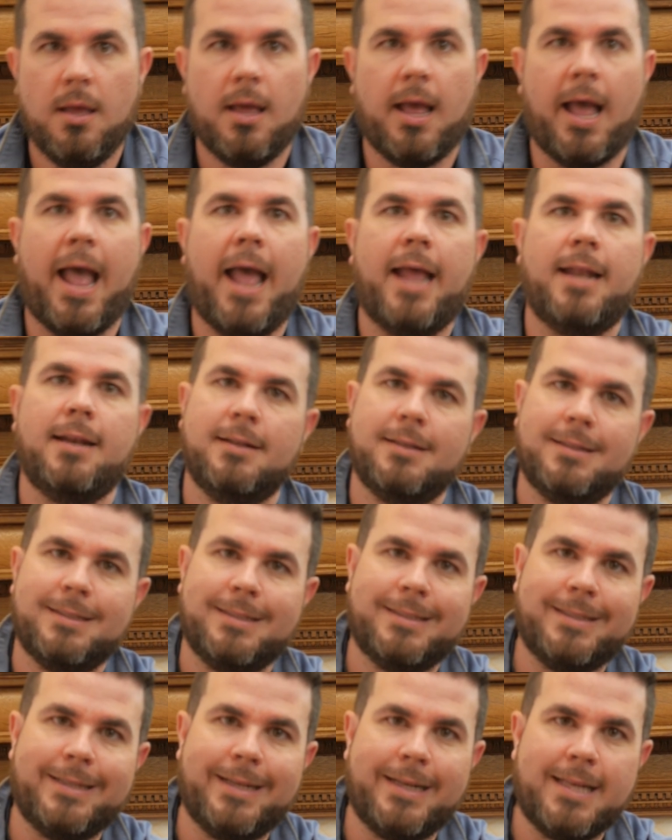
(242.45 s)
And
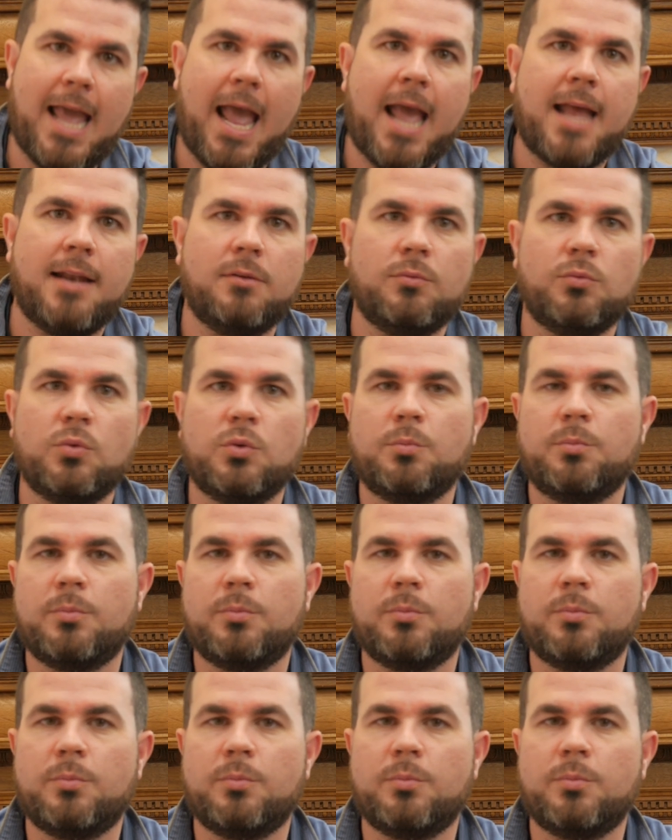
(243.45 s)
again,